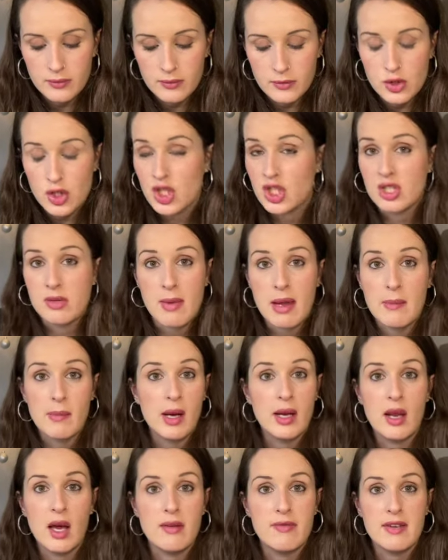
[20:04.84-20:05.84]
just to make my
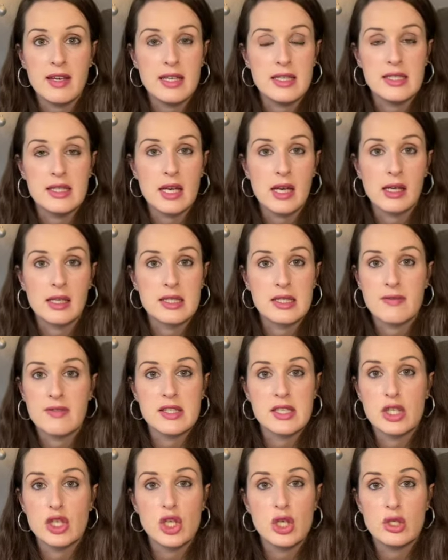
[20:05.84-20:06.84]
life easier, because if
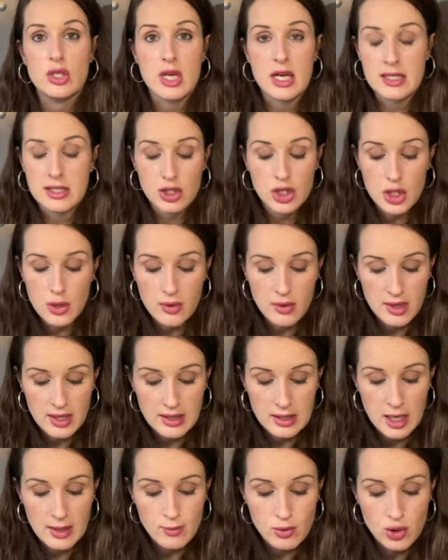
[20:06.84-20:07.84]
it's a new thing
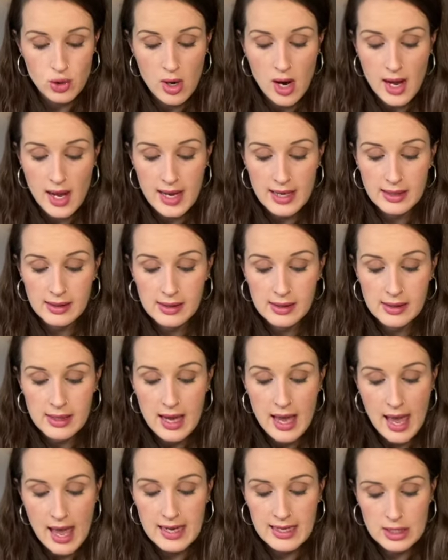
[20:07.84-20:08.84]
that I'm trying,
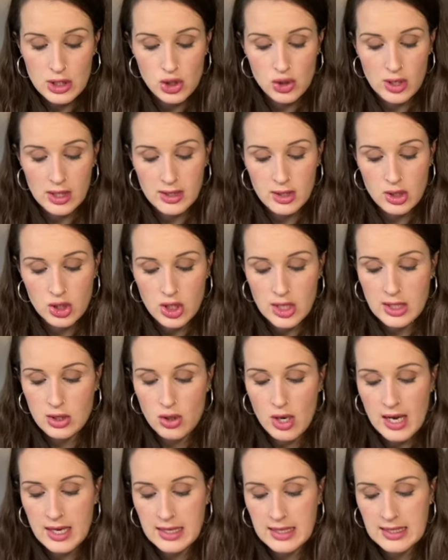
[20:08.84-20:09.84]
any strategies or
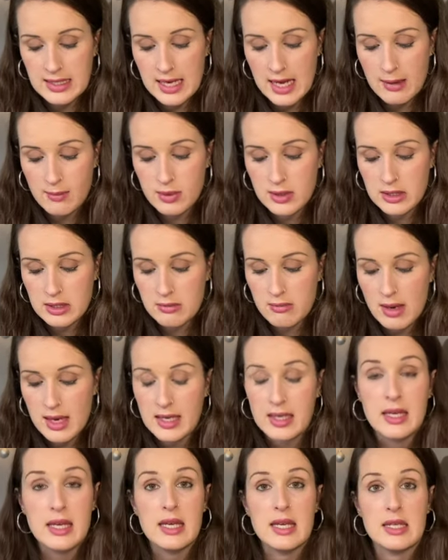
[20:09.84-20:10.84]
any tips to
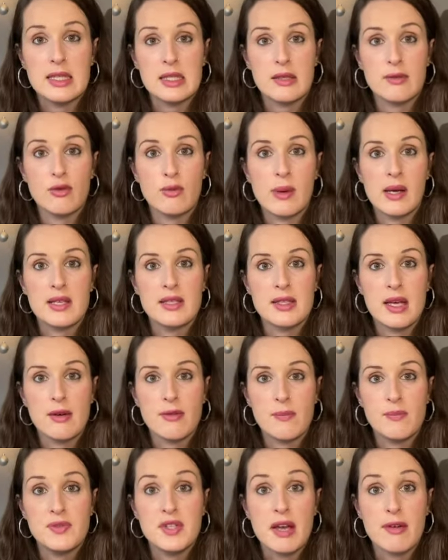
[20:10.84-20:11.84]
make it easier for myself,
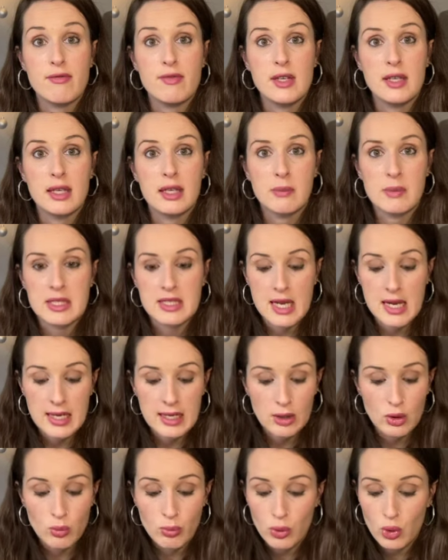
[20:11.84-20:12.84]
I'm definitely going to be
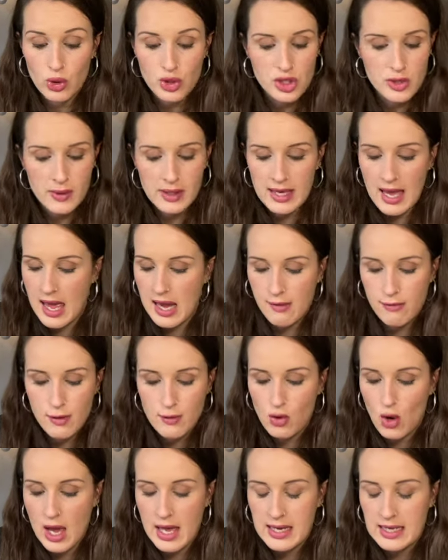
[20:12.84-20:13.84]
taking on board. So again, if you've
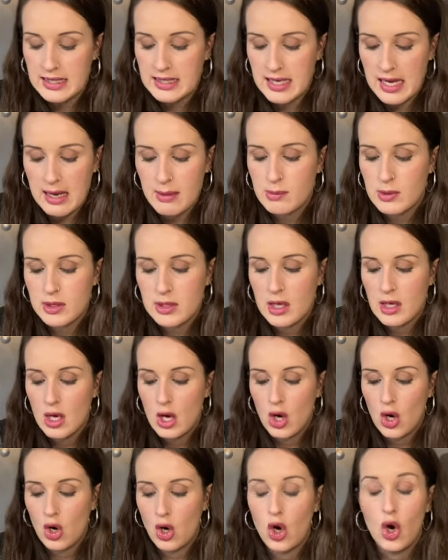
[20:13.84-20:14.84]
got any tips
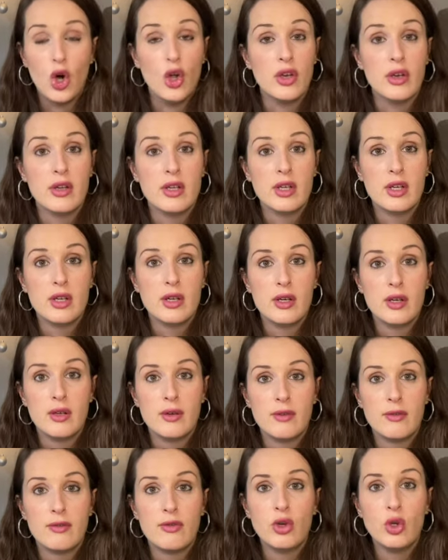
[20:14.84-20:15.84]
on
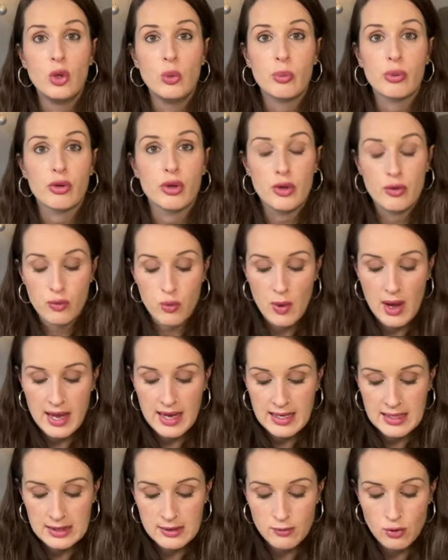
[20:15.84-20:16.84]
foolproof
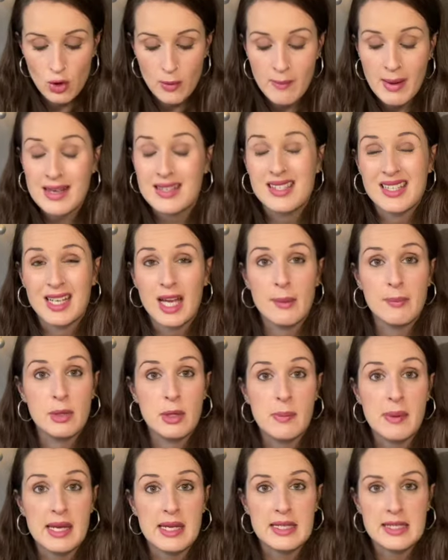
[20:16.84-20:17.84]
ways of not messing up your
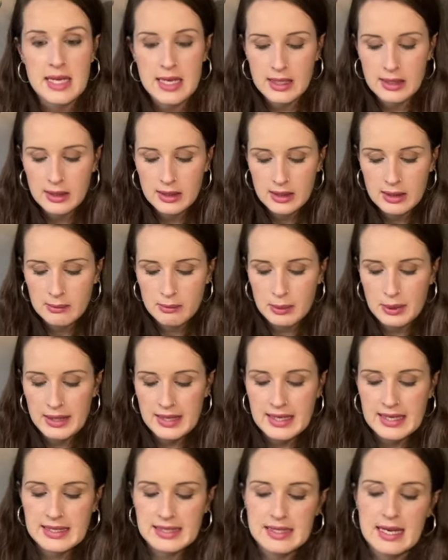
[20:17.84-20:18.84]
beading,
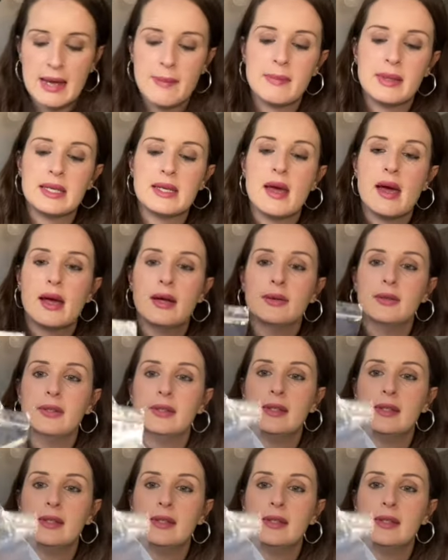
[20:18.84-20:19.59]
please let me know,